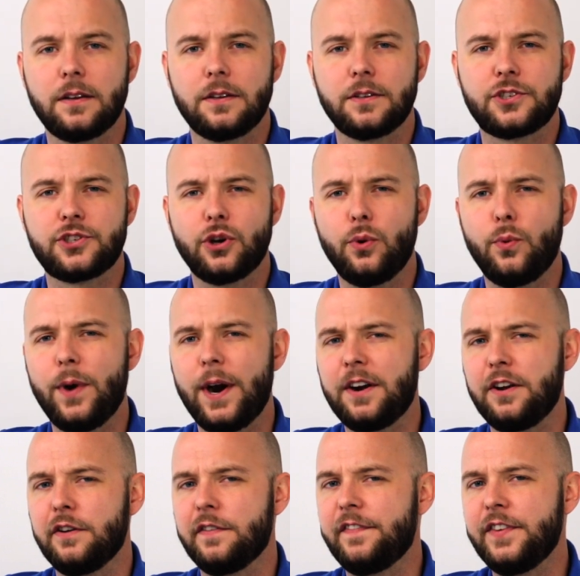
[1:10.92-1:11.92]
So where
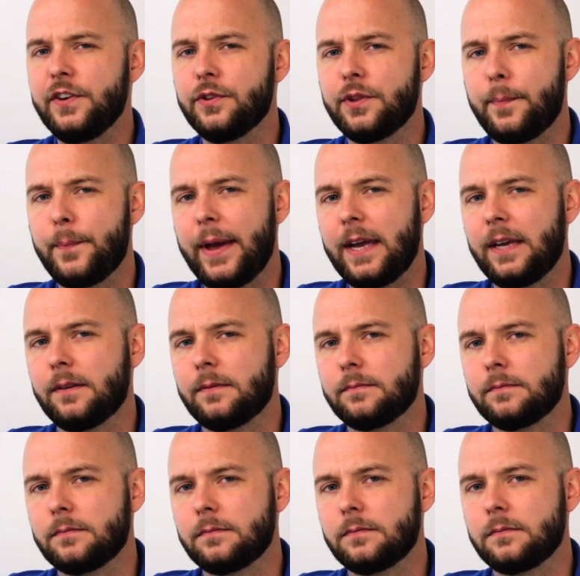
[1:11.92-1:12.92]
do you feel the pain?
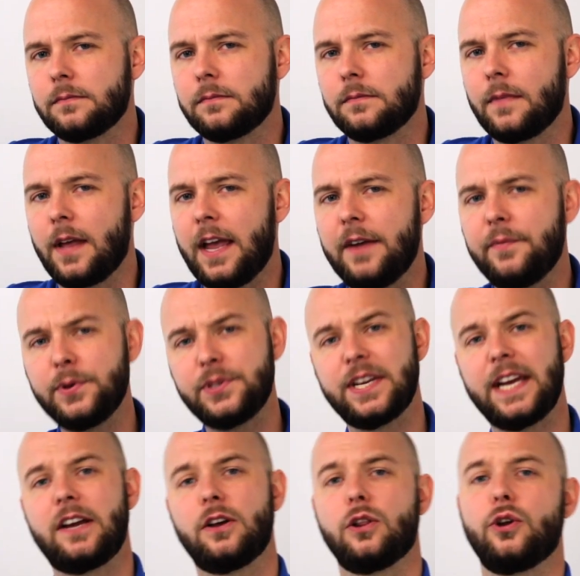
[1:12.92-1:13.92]
If we
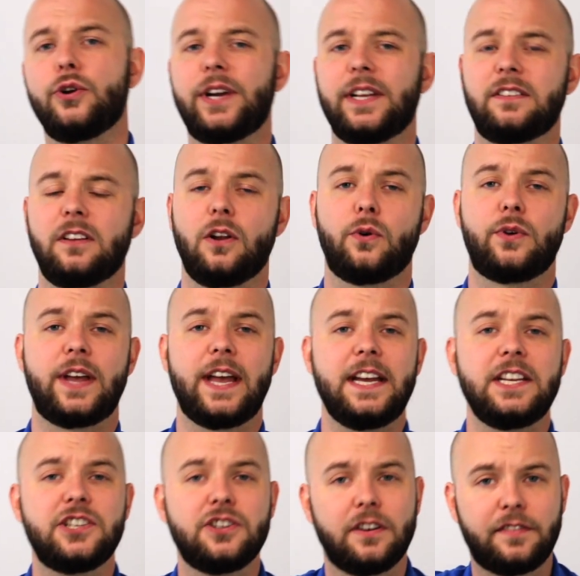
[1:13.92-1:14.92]
take a look at the
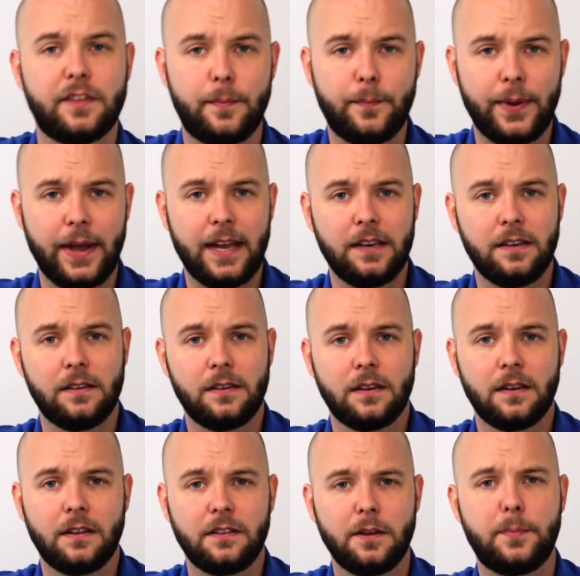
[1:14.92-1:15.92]
location of the pain,
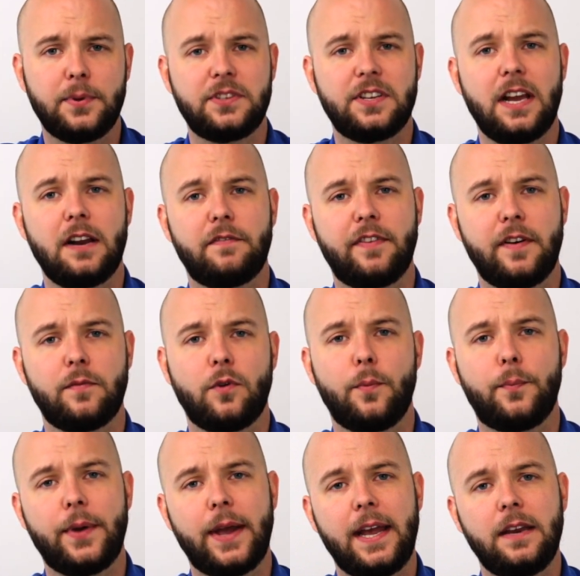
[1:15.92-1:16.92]
the
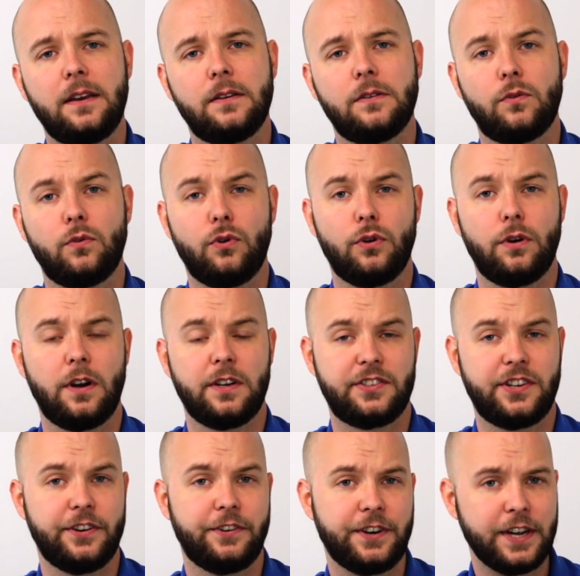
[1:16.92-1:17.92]
patellofemoral pain or
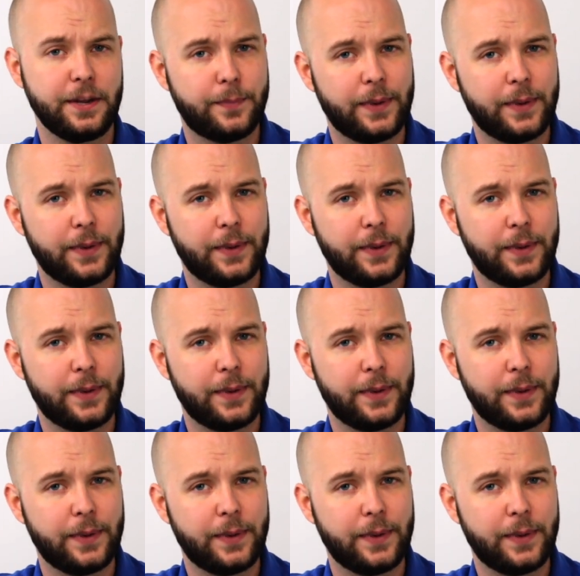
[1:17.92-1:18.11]
anterior knee